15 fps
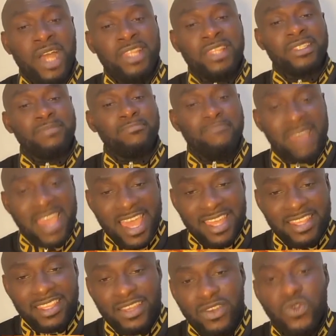one
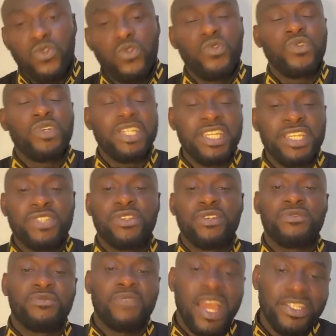man who is
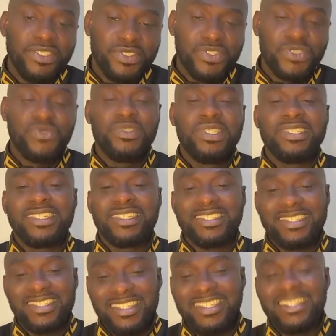unrighteous, who is a
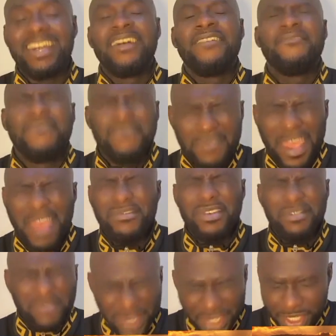sinner,
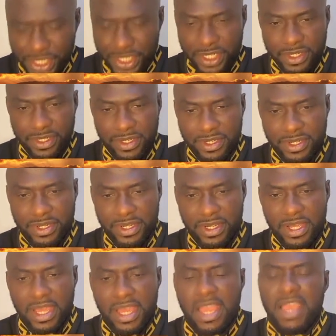very rich.
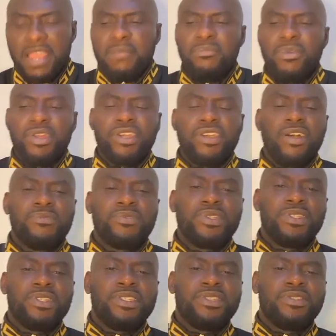But it comes
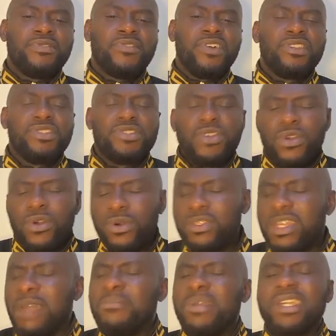to the things of God, he says,
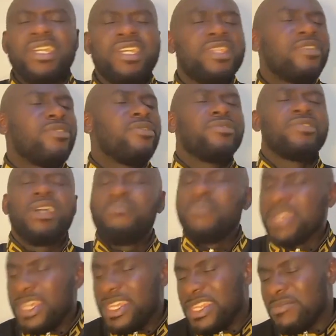they are
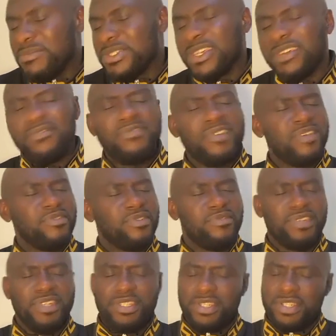making themselves very
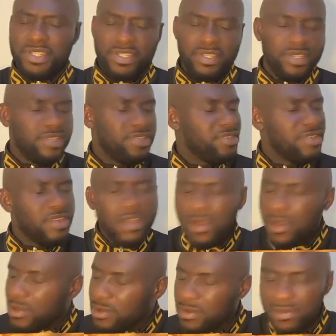rich.
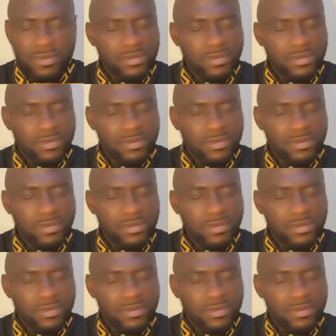No.